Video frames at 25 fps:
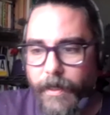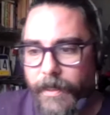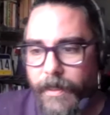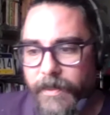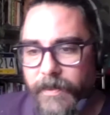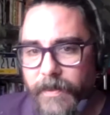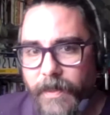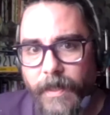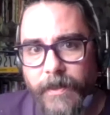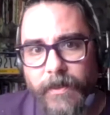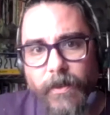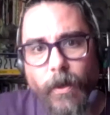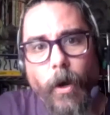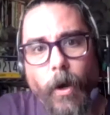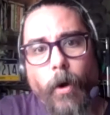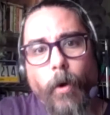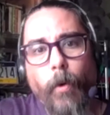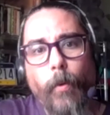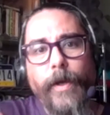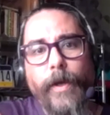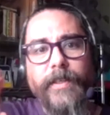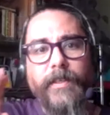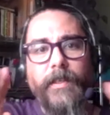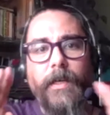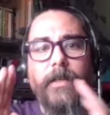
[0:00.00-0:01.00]
It says,
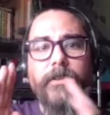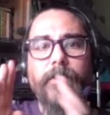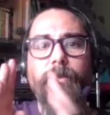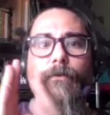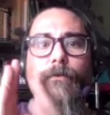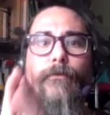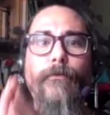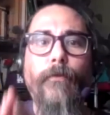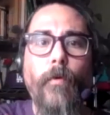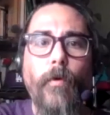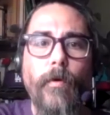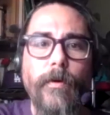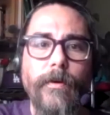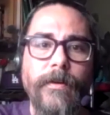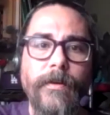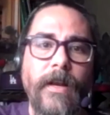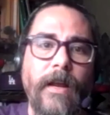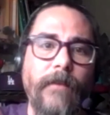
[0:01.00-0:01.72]
always hustle forward,